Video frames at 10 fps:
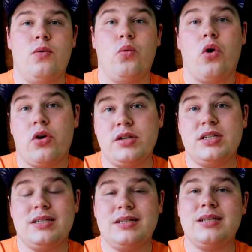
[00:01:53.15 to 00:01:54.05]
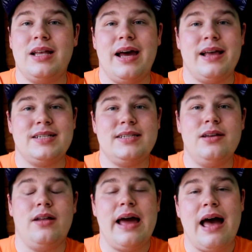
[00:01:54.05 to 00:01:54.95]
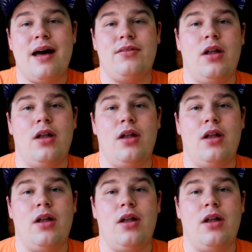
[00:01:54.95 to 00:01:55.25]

works that I still have